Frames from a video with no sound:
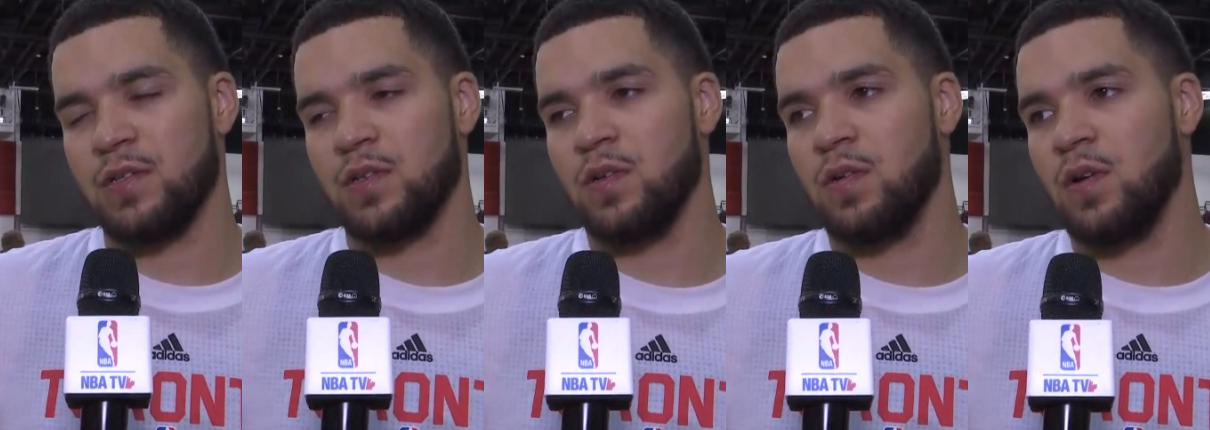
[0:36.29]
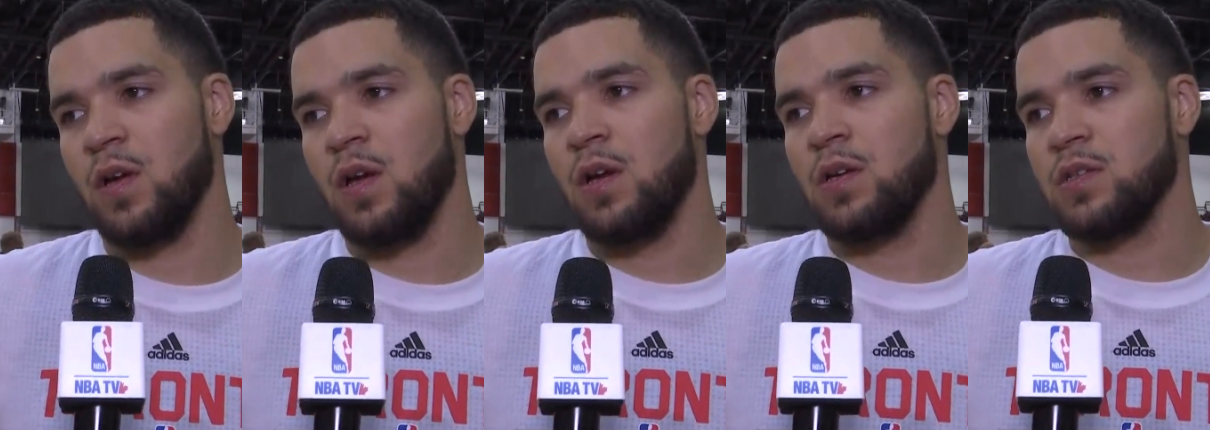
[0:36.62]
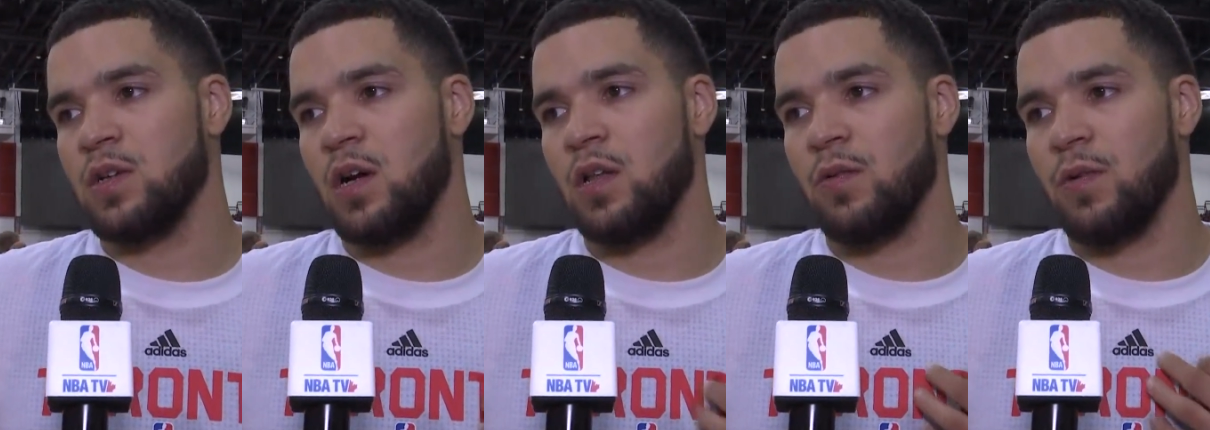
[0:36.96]
So
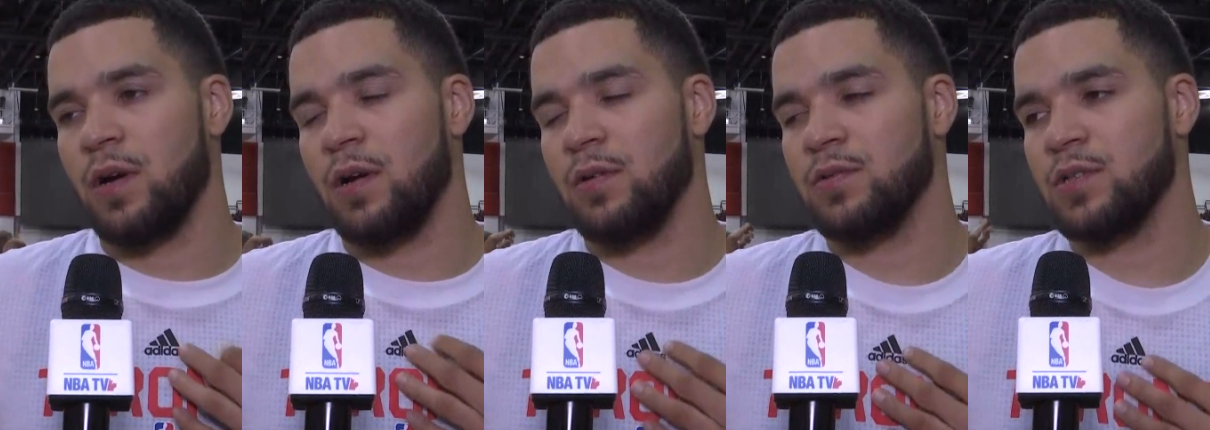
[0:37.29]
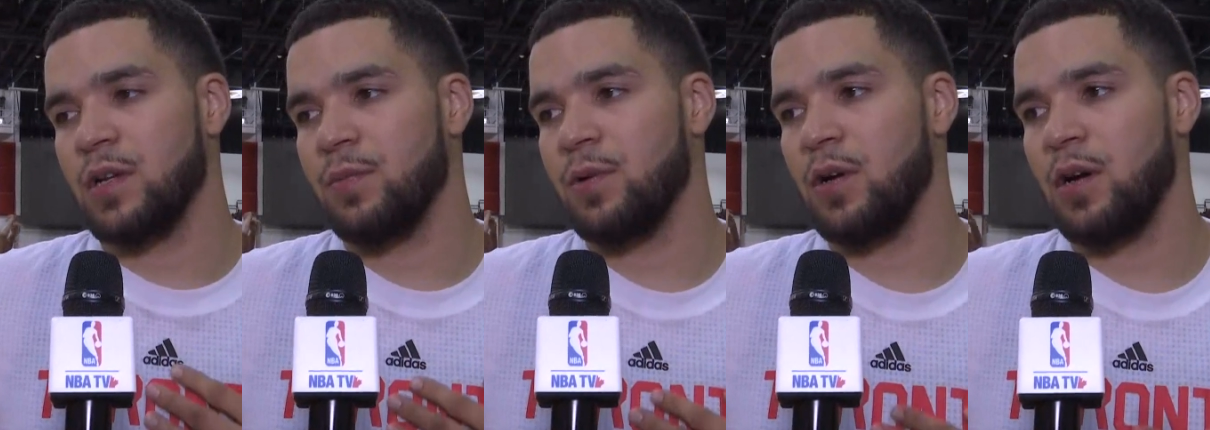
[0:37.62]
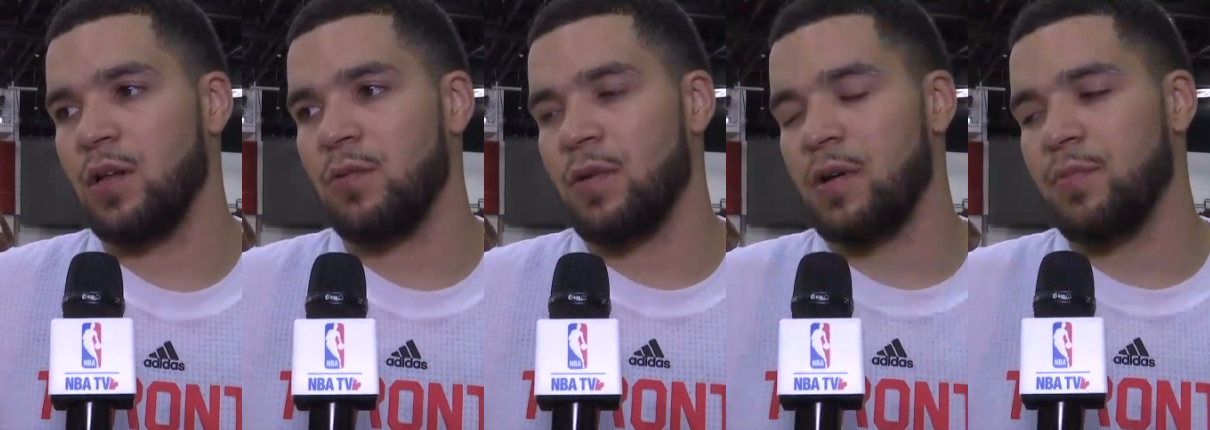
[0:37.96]
it's all around, trying to be an
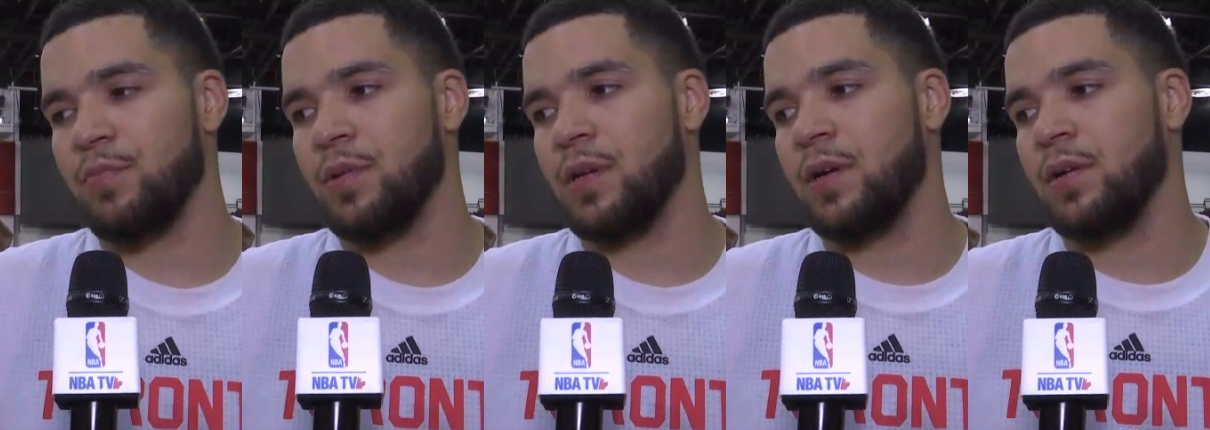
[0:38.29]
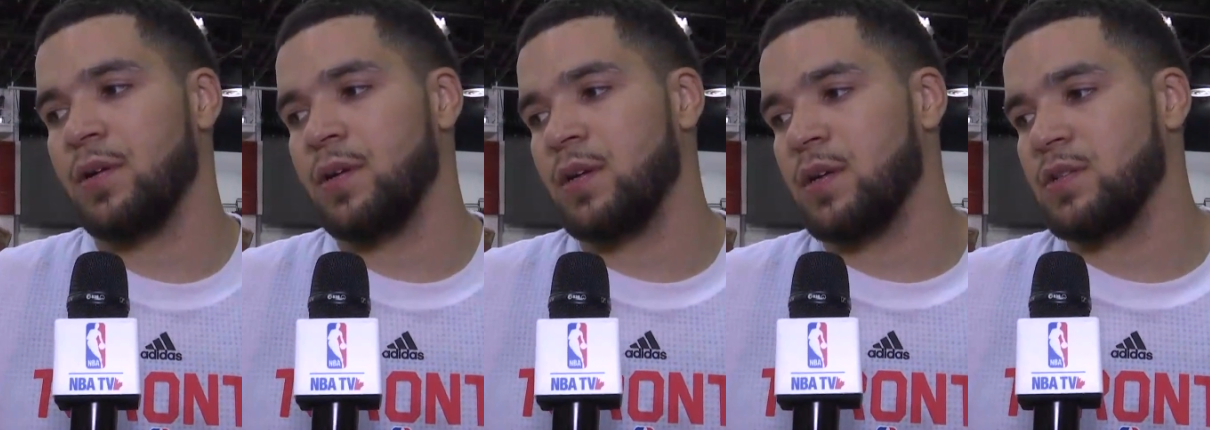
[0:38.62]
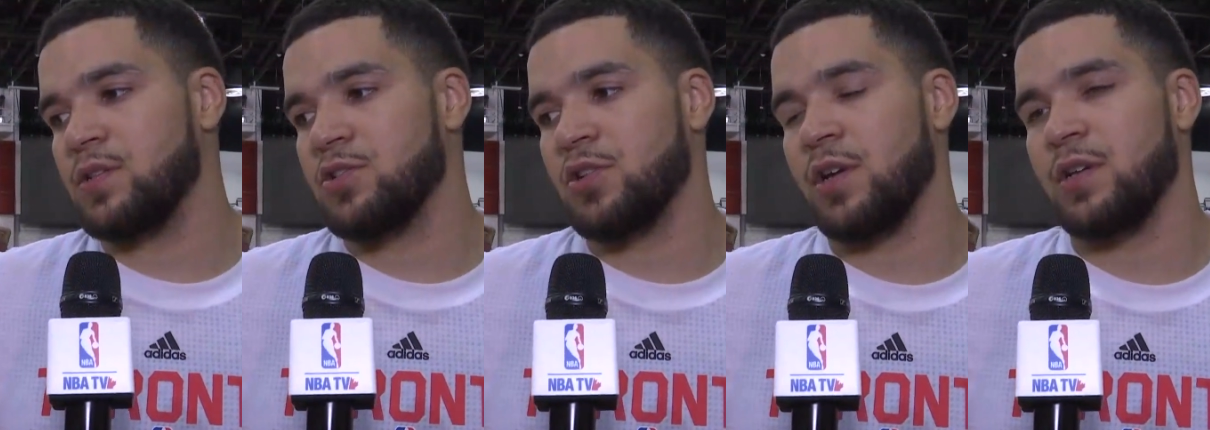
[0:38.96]
all-around player and uh,
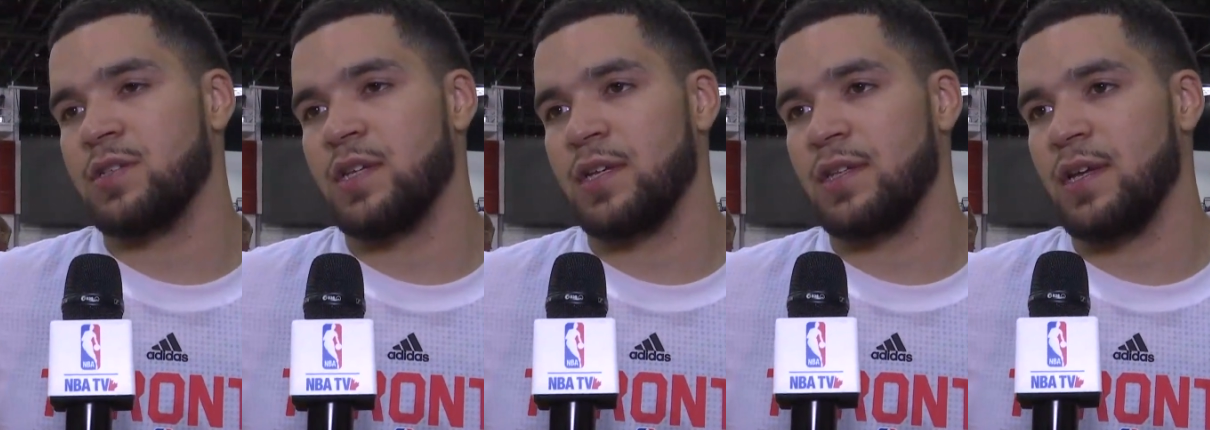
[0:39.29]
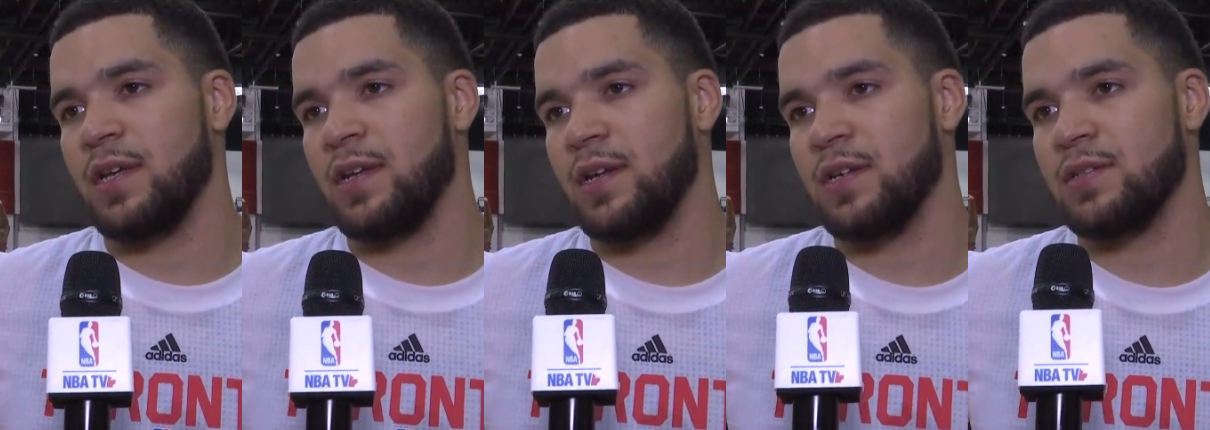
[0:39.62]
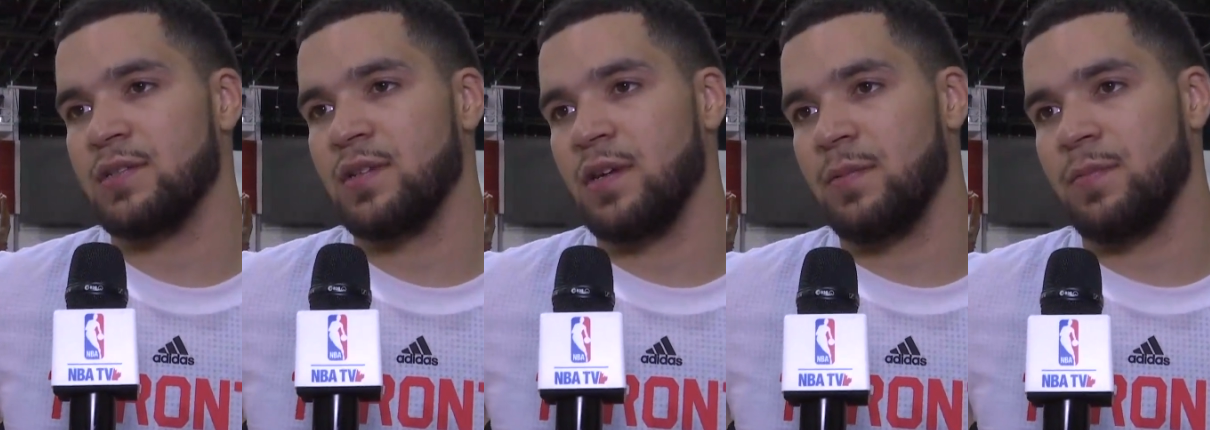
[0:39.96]
just trying to take that next
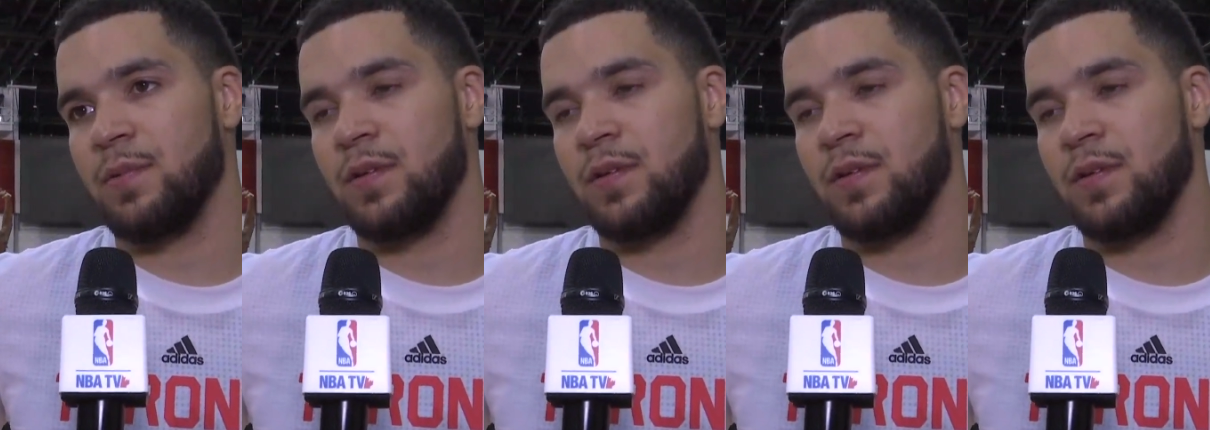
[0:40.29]
step.